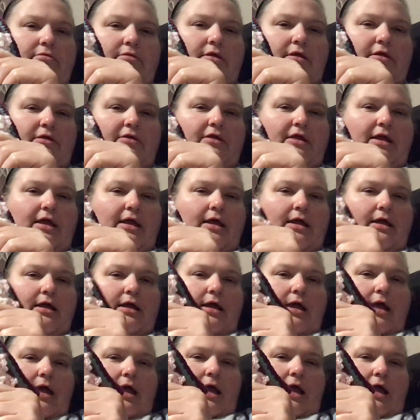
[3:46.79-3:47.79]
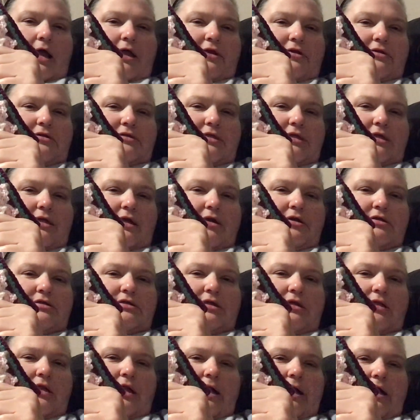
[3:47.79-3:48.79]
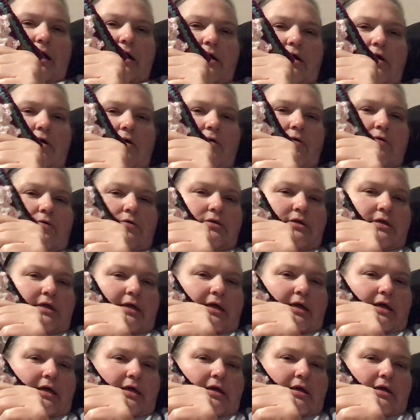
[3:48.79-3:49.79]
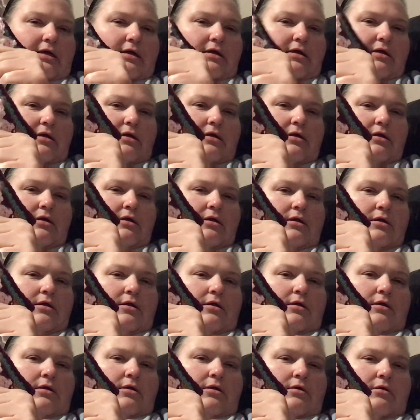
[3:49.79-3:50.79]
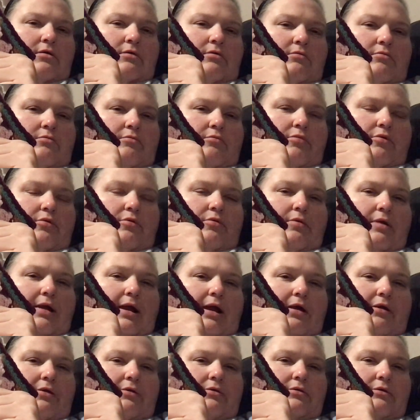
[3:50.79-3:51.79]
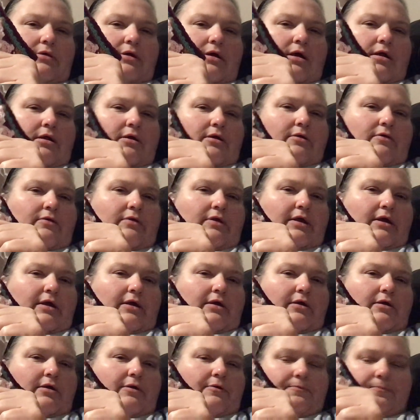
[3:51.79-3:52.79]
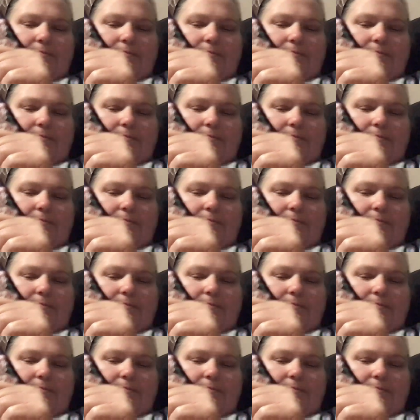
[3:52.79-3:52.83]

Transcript: the thing. And you see there's like a goldy brown color there.